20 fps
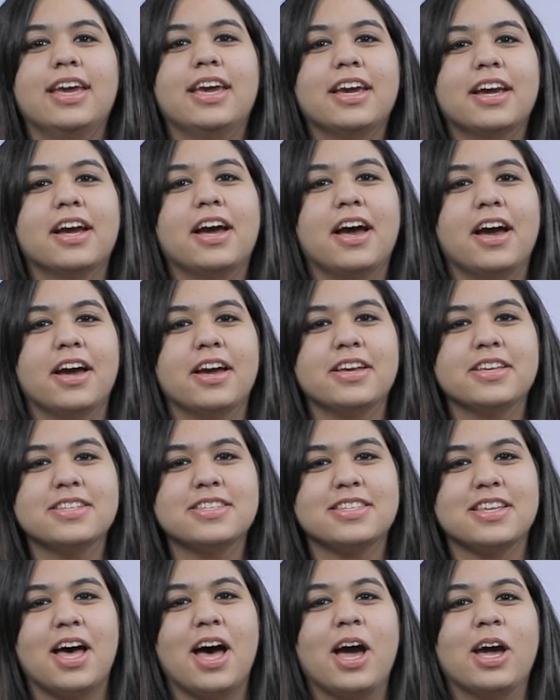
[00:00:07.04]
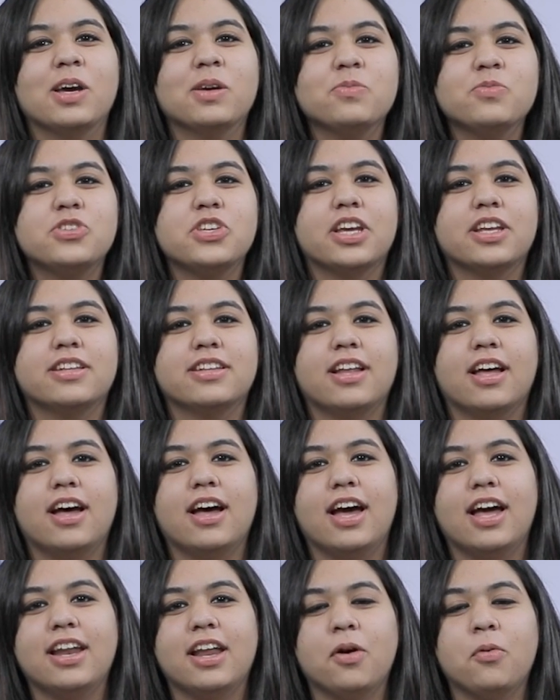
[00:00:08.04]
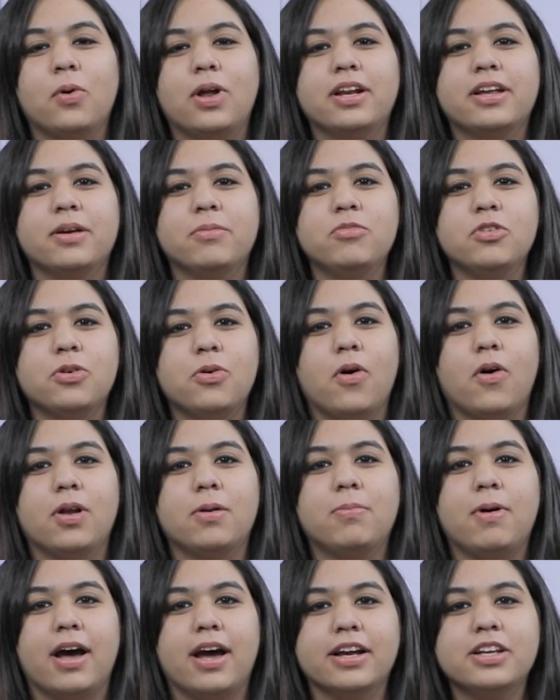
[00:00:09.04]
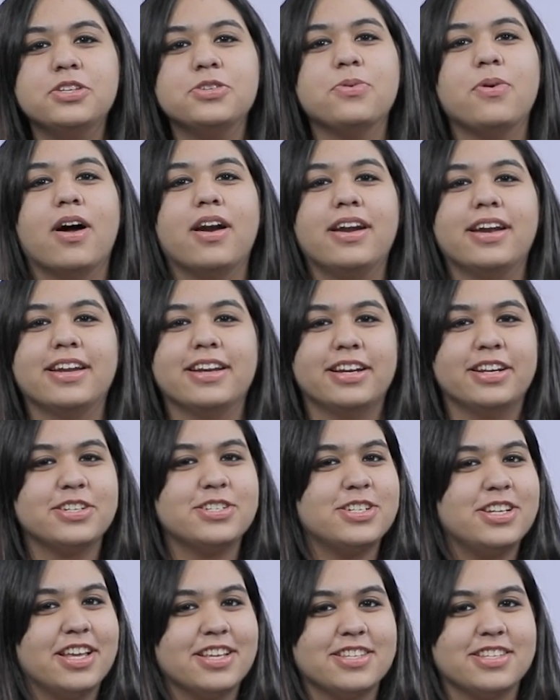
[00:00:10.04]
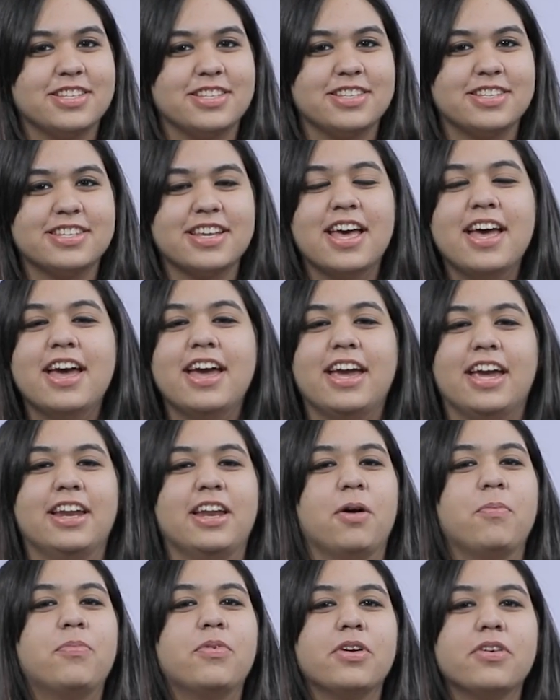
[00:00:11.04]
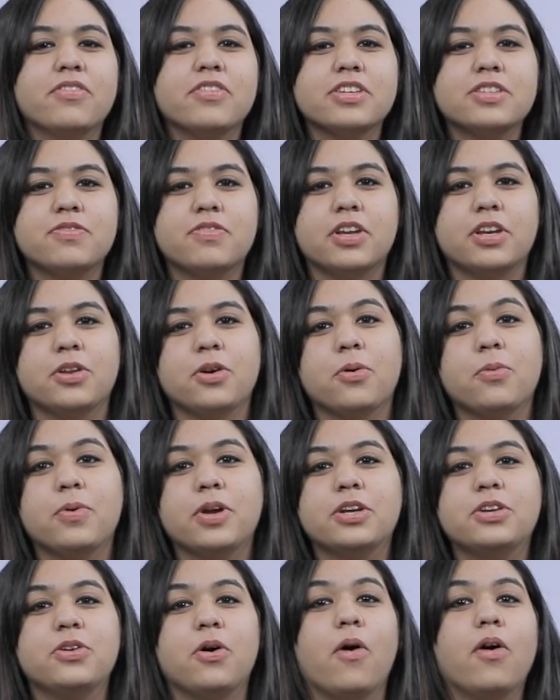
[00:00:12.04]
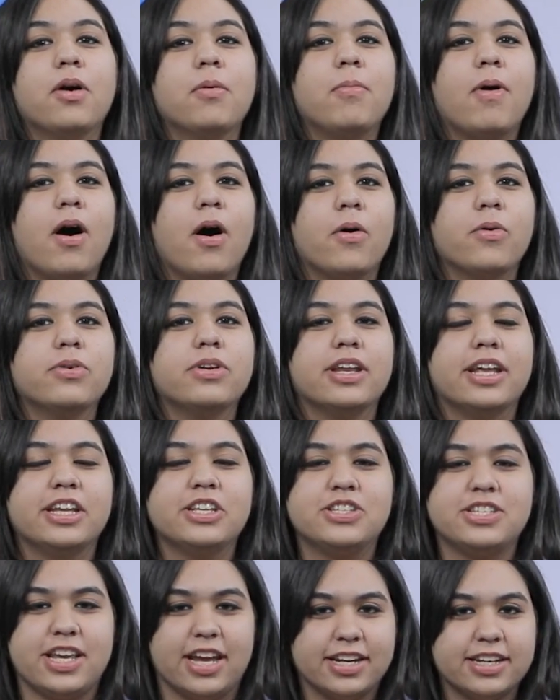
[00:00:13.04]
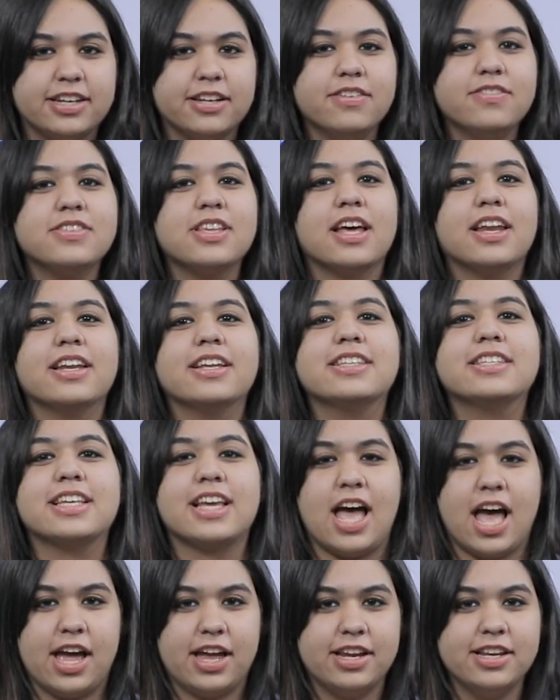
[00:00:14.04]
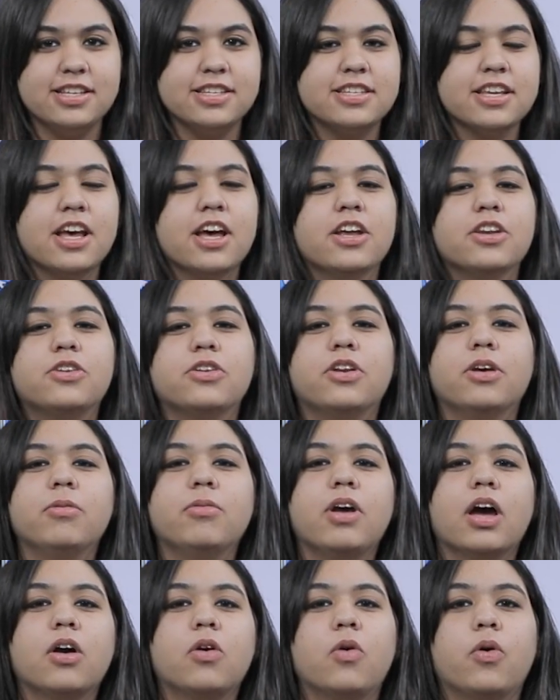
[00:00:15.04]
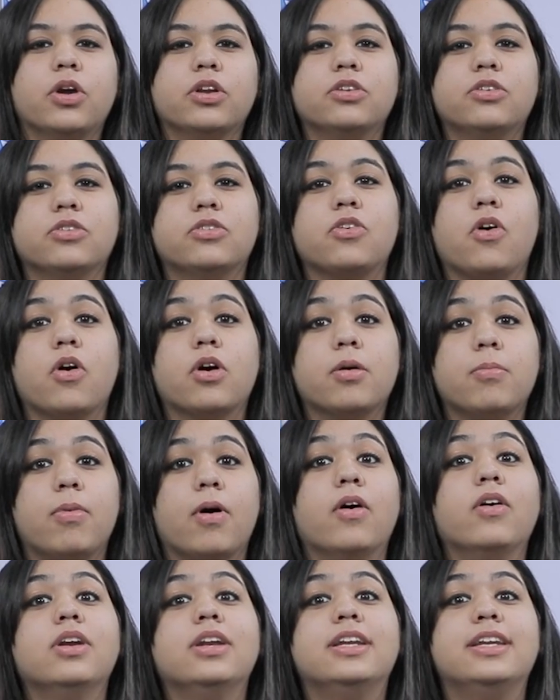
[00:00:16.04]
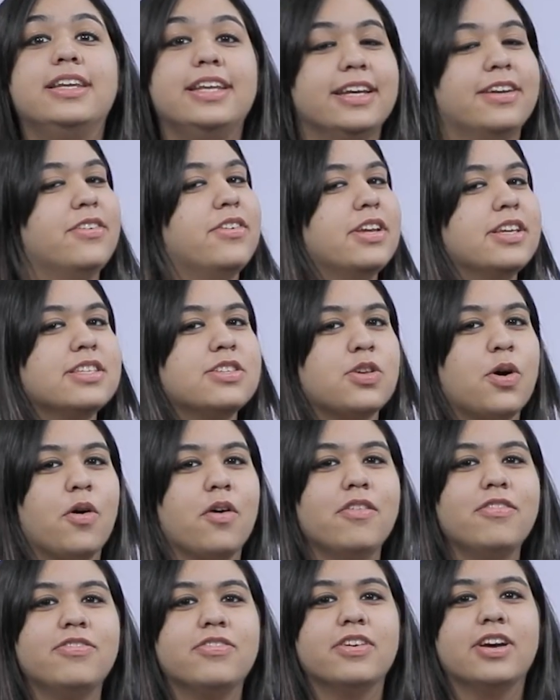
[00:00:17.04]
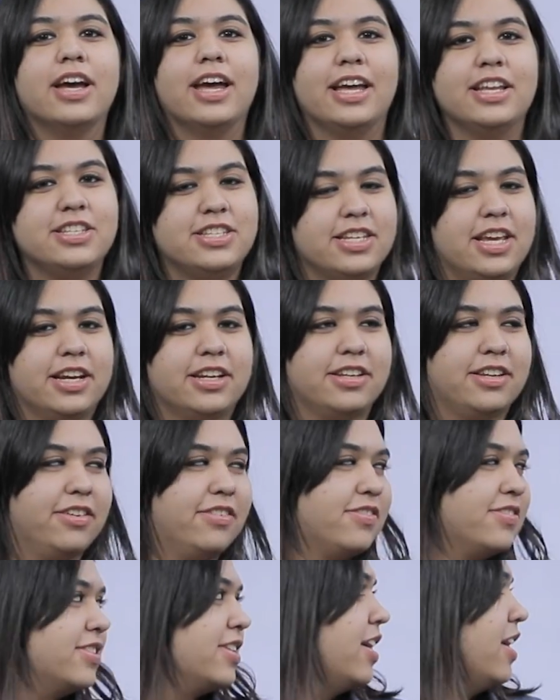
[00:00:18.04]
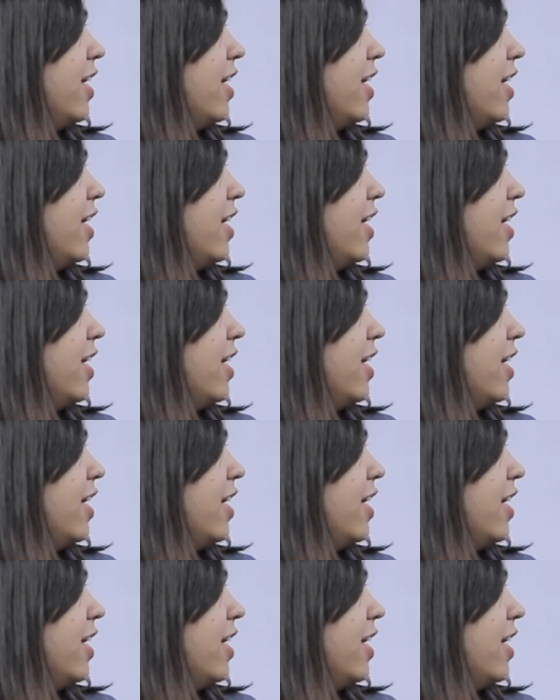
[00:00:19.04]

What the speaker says: Hey guys, I am Chetna and I welcome you all back to our English lessons. In our previous video, we talked about adjectives and its kinds. Today we are going to talk about degrees of adjectives.